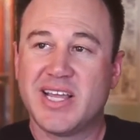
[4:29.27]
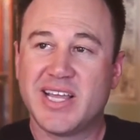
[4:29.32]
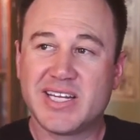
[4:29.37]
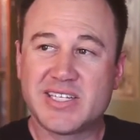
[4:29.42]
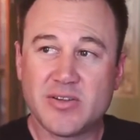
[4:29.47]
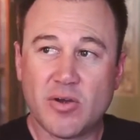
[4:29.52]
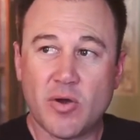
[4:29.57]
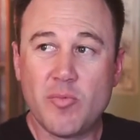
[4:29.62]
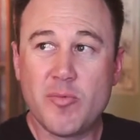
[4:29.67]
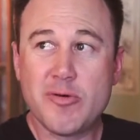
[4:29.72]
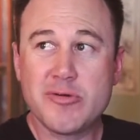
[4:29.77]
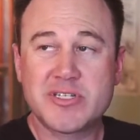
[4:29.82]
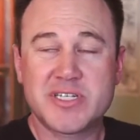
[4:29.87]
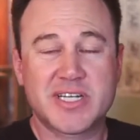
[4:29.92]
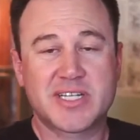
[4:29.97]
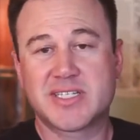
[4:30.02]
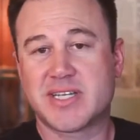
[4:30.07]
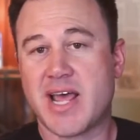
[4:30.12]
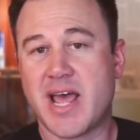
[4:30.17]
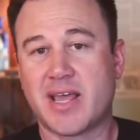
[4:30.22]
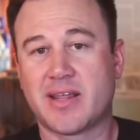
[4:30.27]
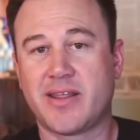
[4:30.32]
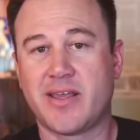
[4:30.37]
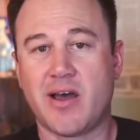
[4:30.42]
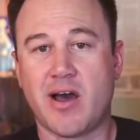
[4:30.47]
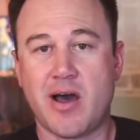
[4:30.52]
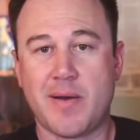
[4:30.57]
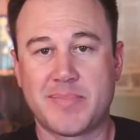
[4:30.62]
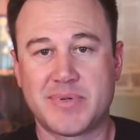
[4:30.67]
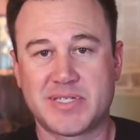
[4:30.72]
It's almost exactly
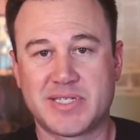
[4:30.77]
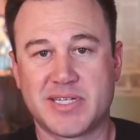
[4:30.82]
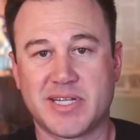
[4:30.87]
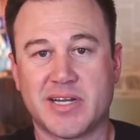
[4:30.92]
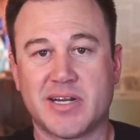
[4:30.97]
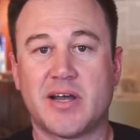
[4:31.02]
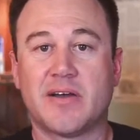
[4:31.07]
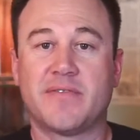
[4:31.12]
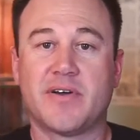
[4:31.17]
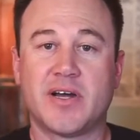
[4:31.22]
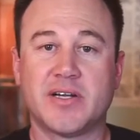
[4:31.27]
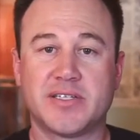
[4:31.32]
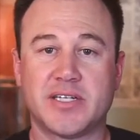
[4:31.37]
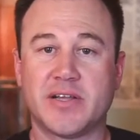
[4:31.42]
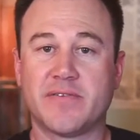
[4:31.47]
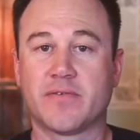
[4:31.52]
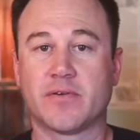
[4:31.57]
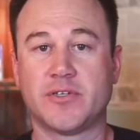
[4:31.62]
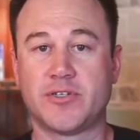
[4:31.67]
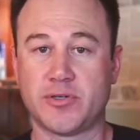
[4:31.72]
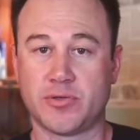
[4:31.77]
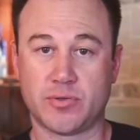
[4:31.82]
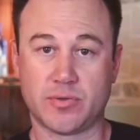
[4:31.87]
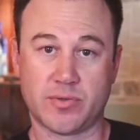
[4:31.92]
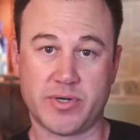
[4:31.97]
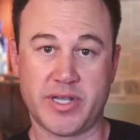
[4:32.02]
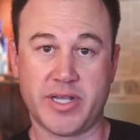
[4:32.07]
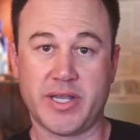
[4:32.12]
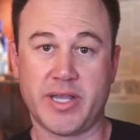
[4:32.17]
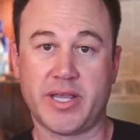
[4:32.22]
opposite of hunting for
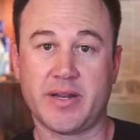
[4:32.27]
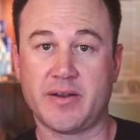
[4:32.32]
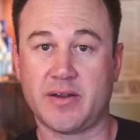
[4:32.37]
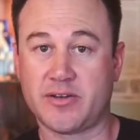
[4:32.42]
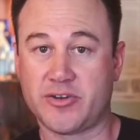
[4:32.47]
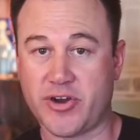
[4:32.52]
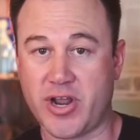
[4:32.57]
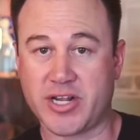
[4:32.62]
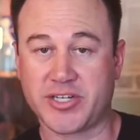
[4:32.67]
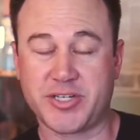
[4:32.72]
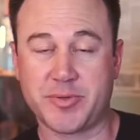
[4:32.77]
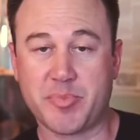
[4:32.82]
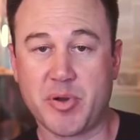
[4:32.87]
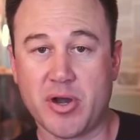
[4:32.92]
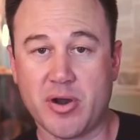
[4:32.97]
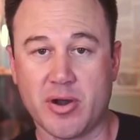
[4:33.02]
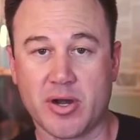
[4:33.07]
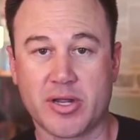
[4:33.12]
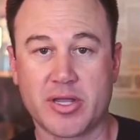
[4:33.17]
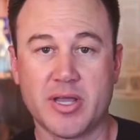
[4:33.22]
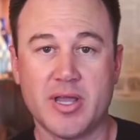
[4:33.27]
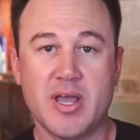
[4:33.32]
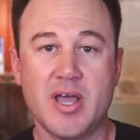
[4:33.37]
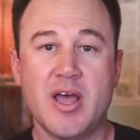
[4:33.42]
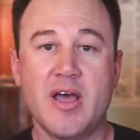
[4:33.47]
jewelry in a trashy park.